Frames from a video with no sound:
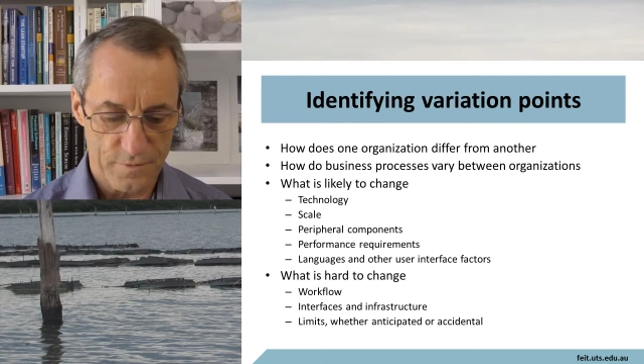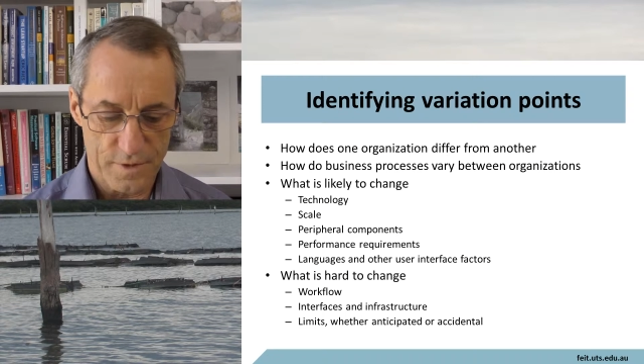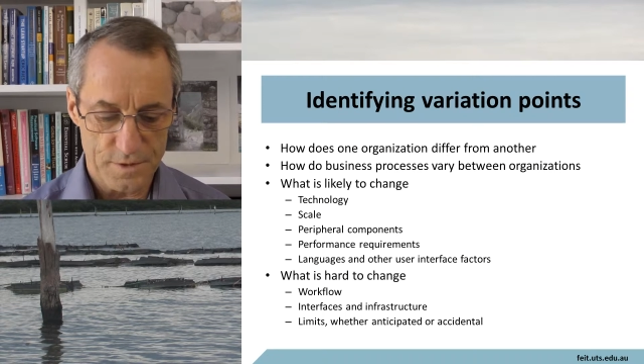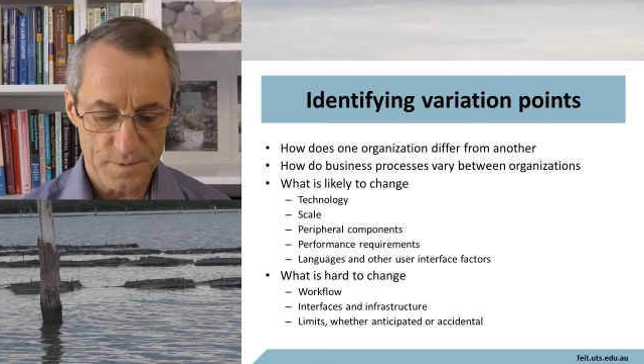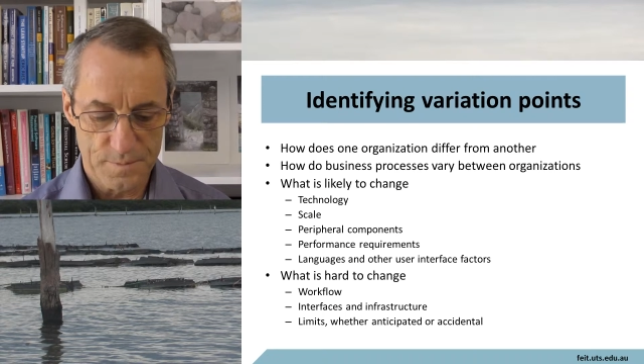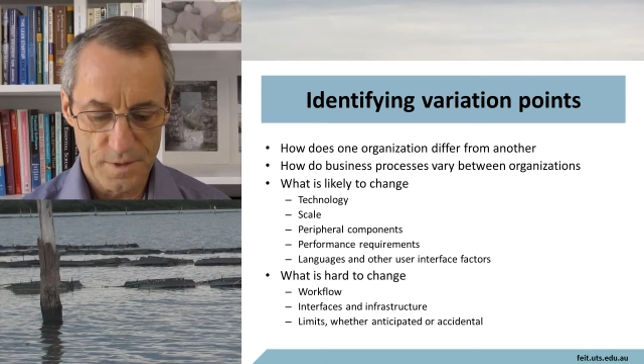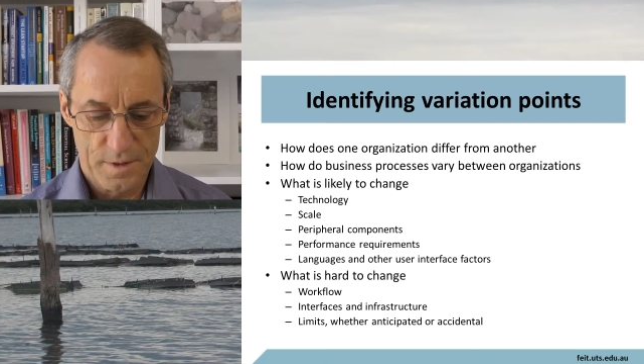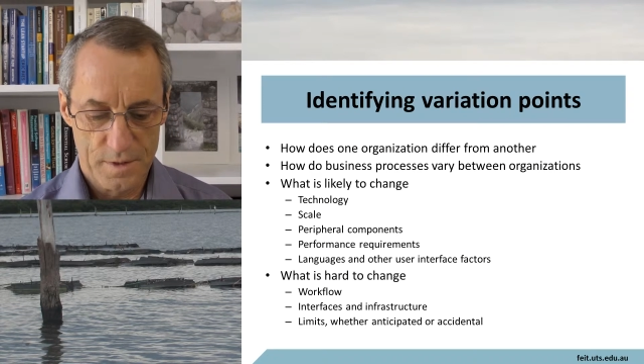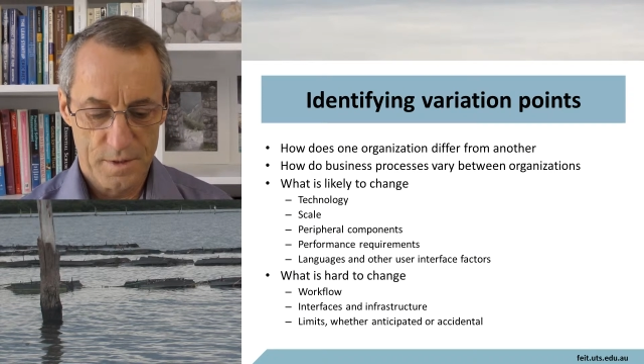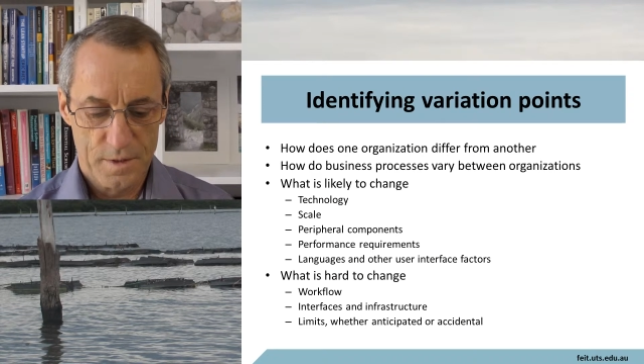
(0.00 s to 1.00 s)
interface.
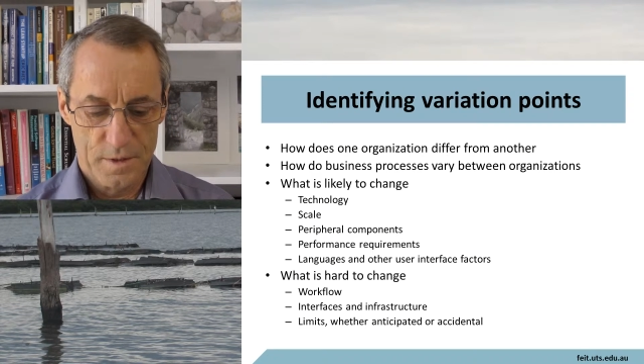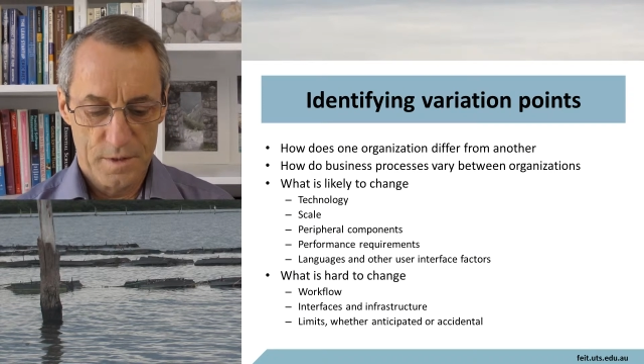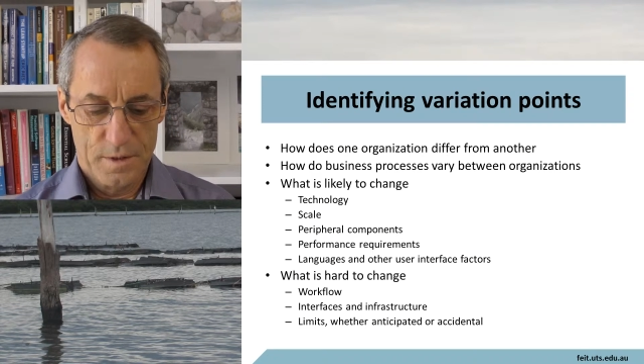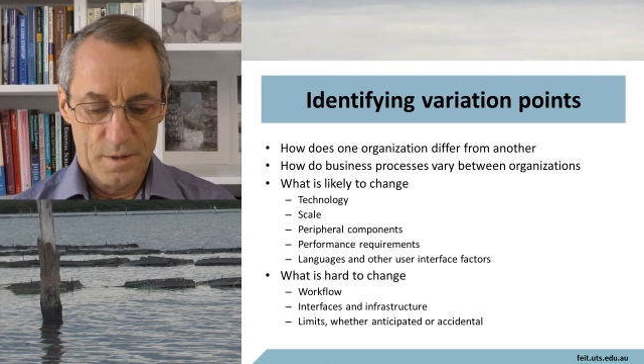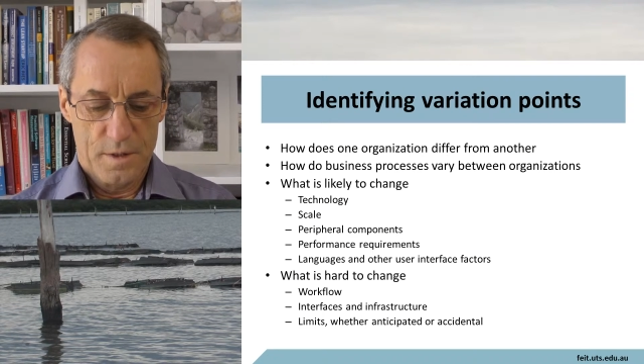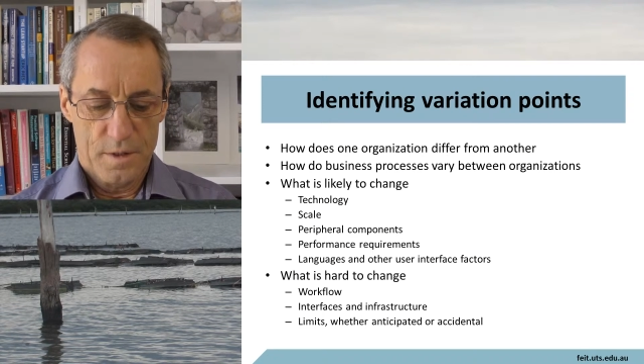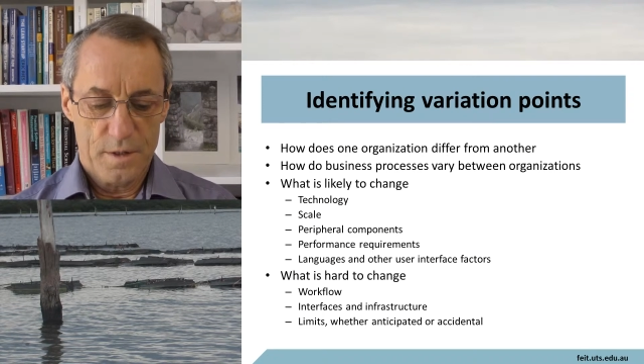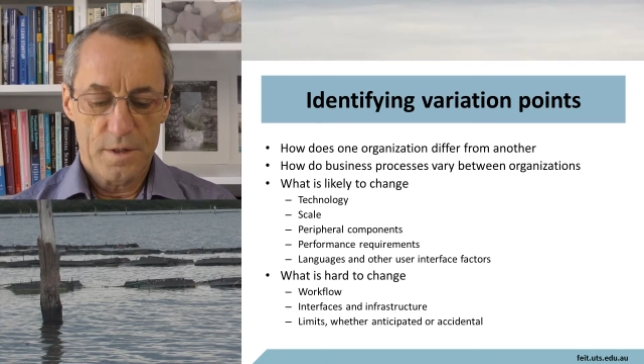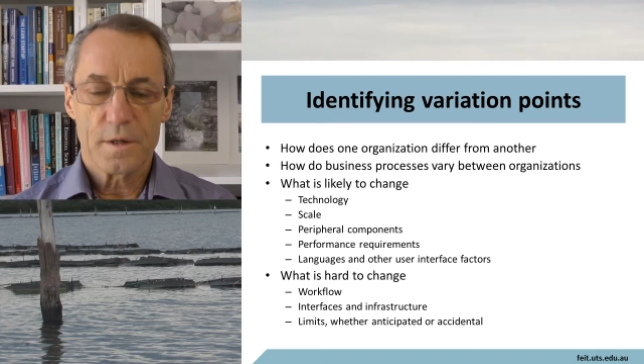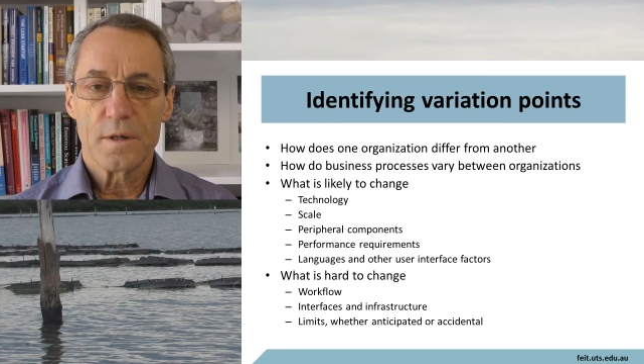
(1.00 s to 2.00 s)

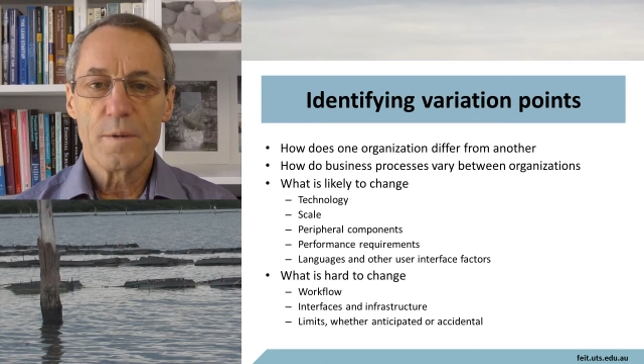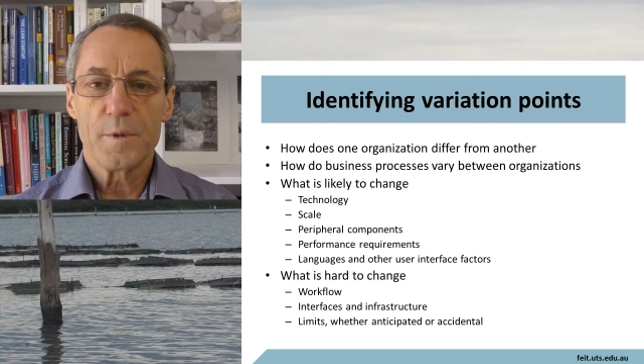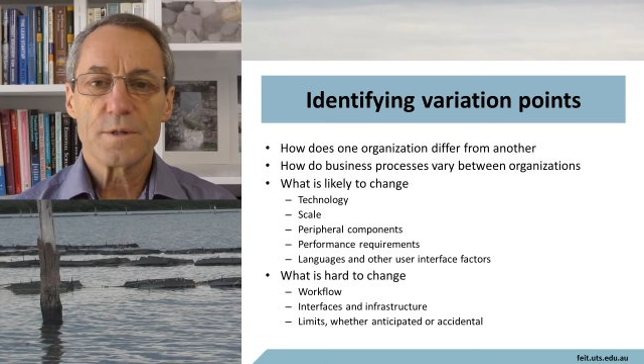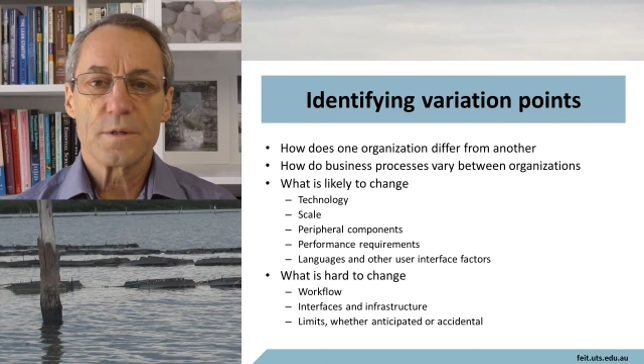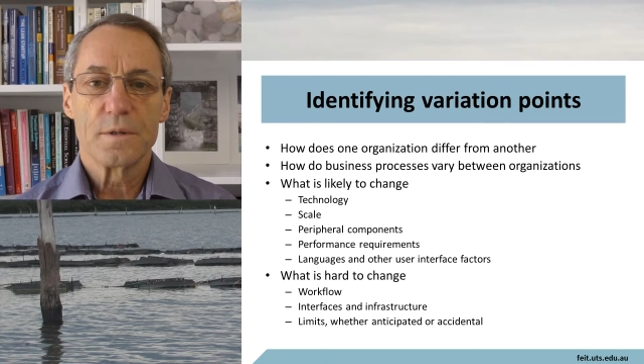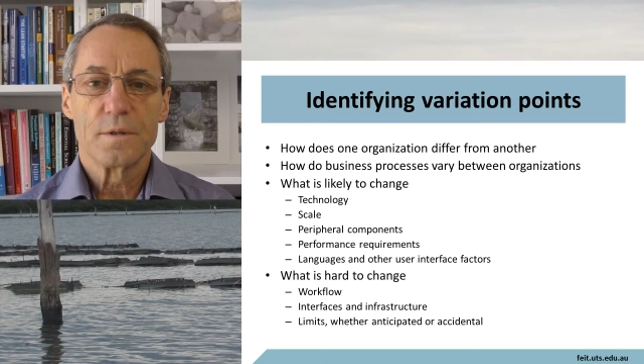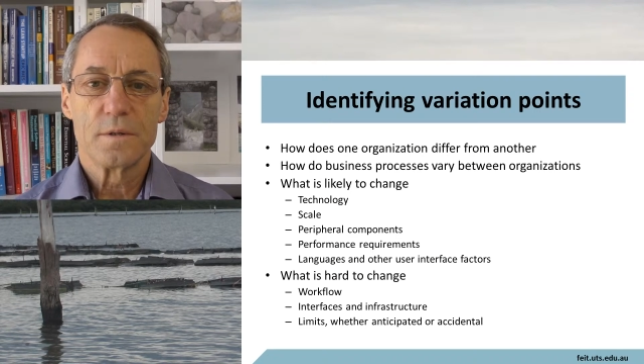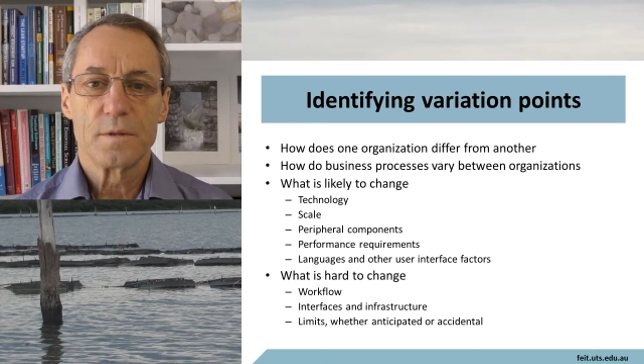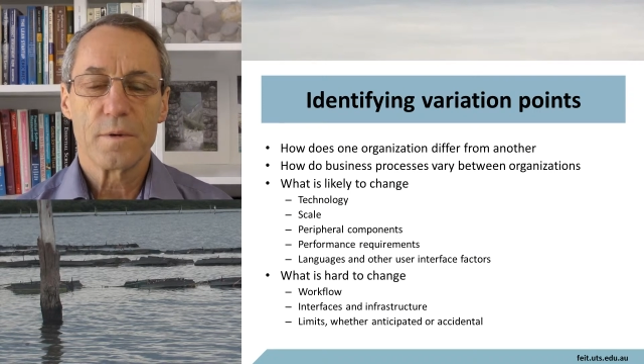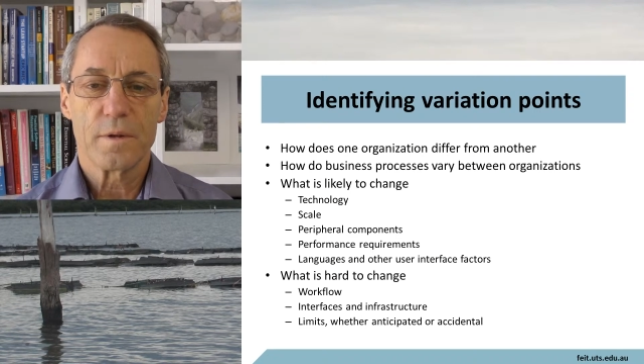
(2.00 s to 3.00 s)
Uh, limits,
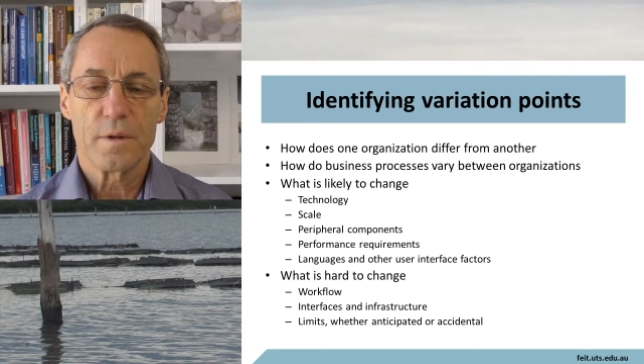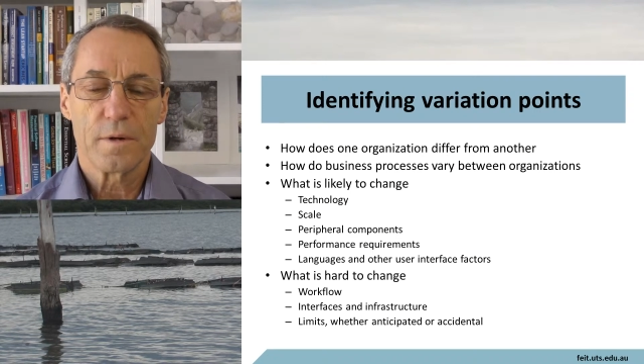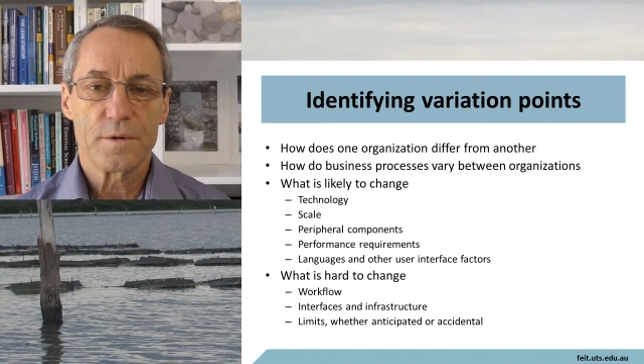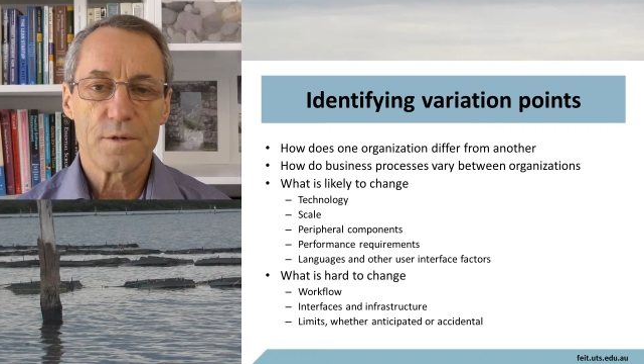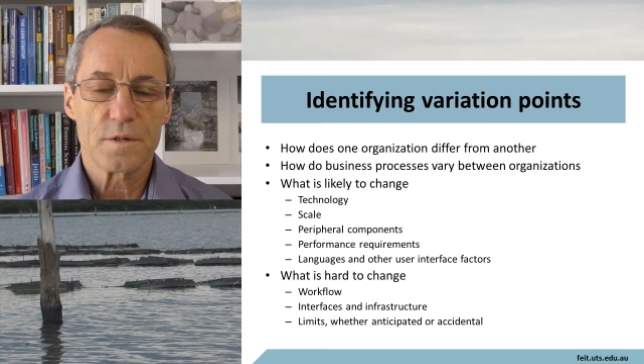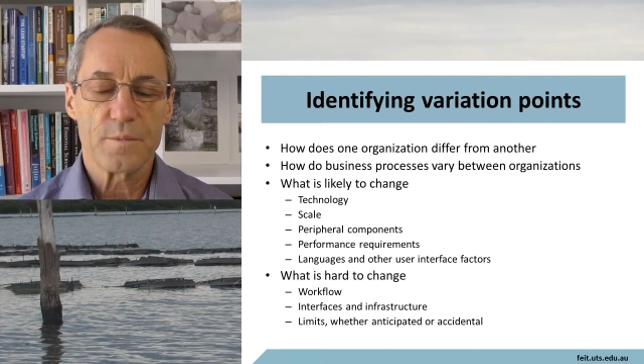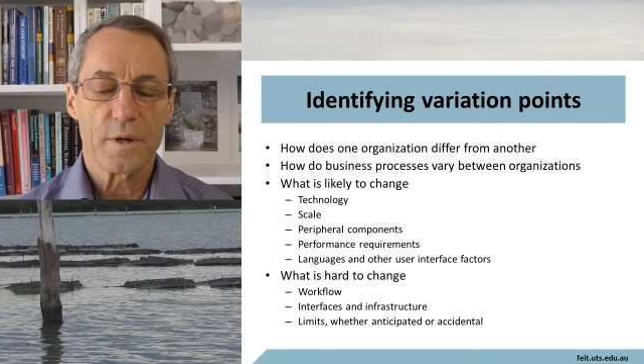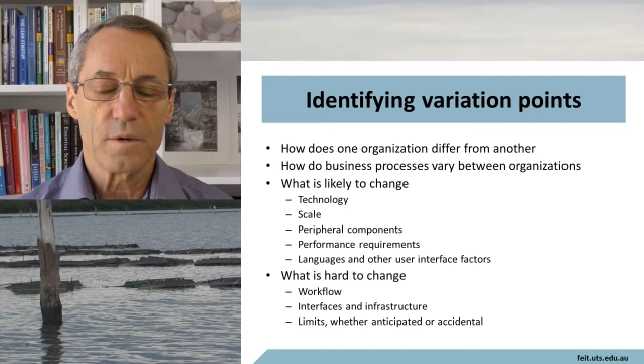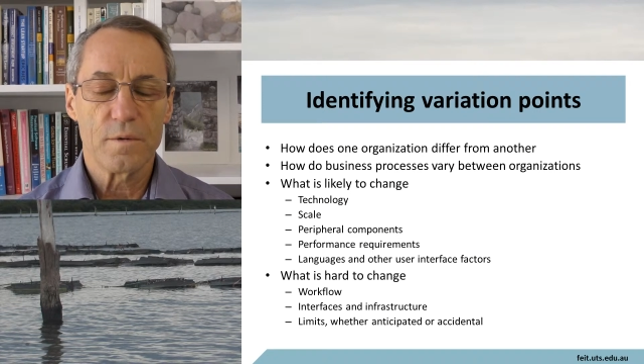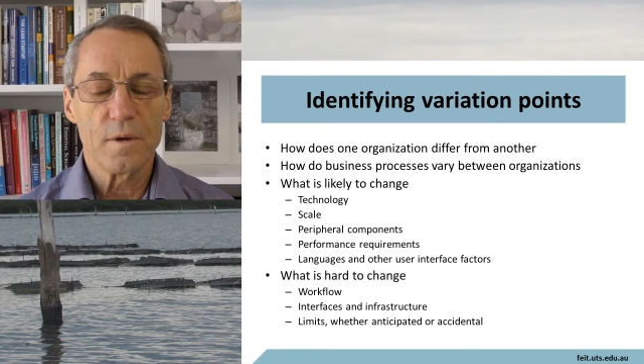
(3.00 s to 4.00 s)
whether they're
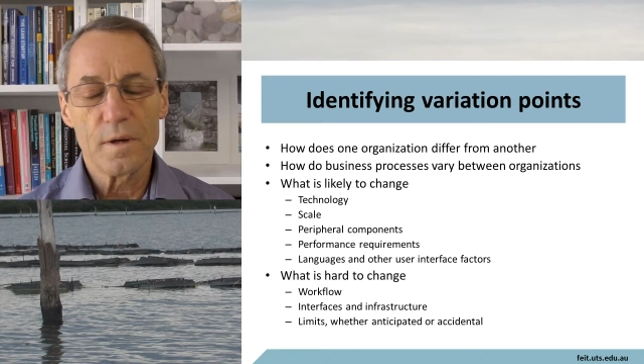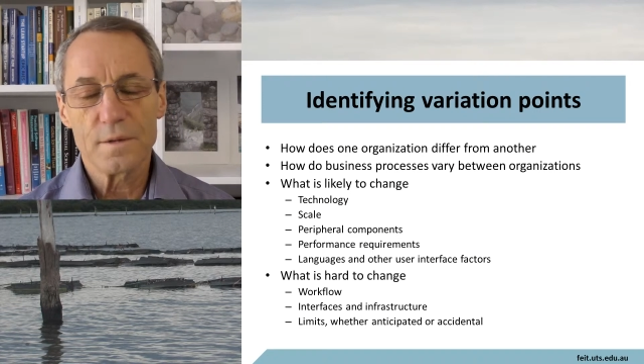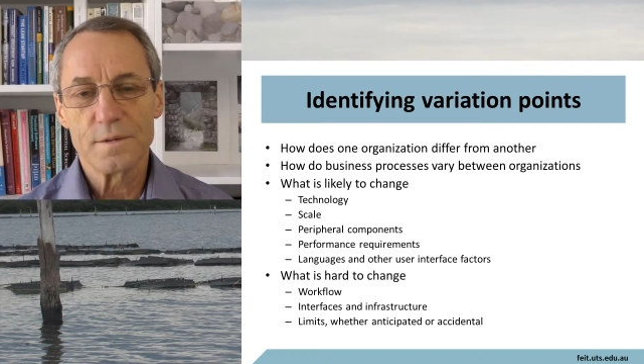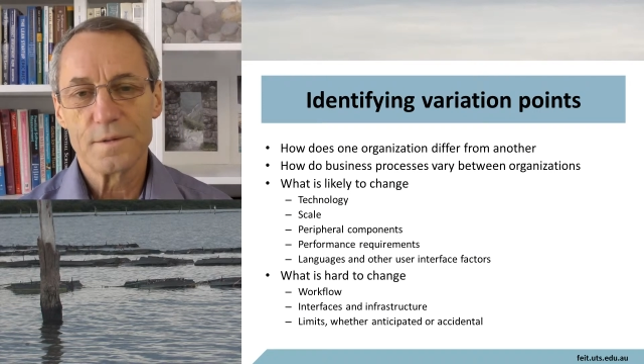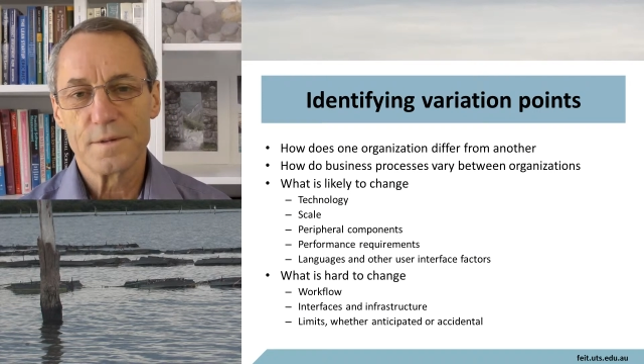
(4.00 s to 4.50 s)
anticipated or not.